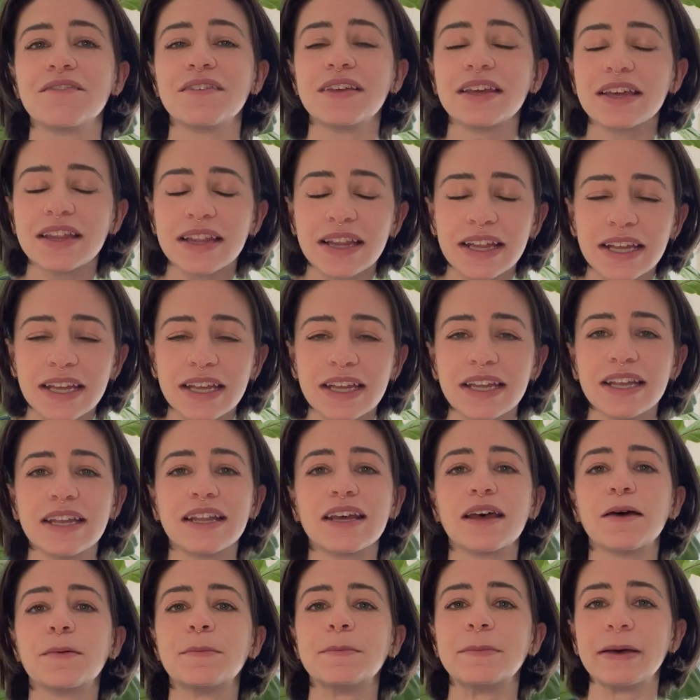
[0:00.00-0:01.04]

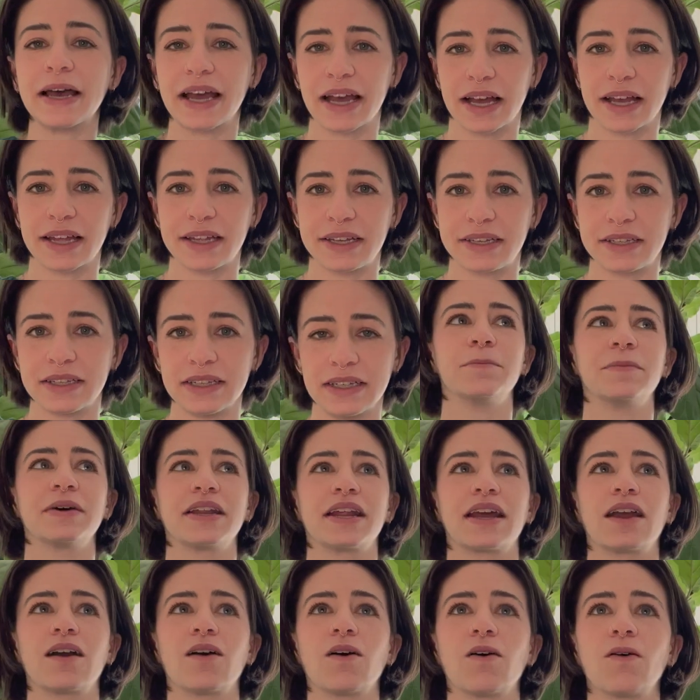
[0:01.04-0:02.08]
feeling bad. But
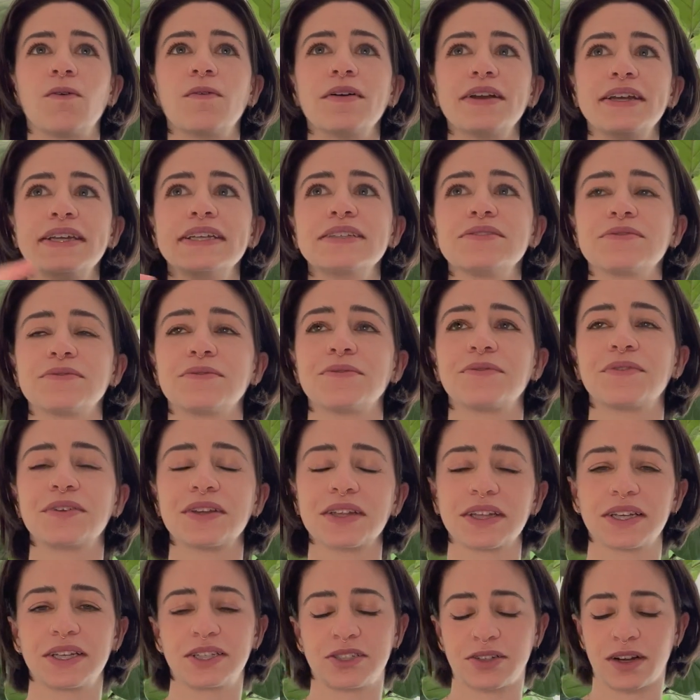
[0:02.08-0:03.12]
I always
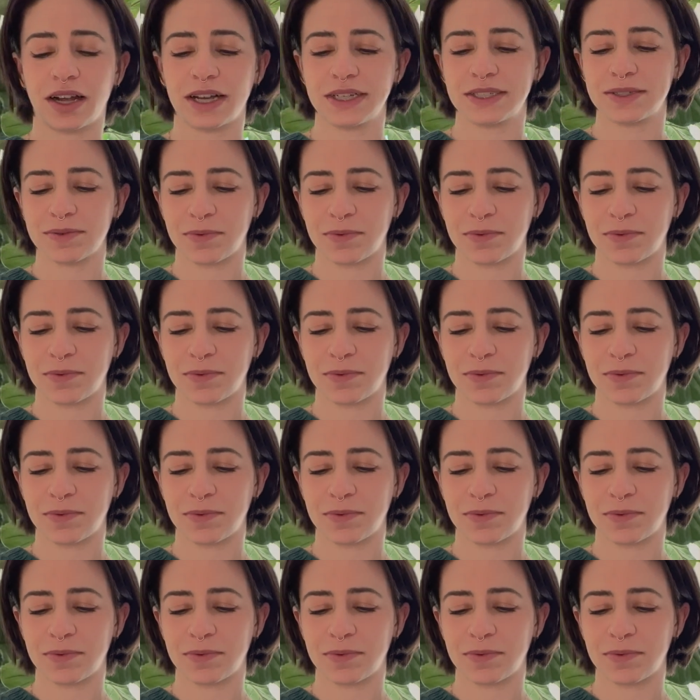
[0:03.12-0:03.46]
really try to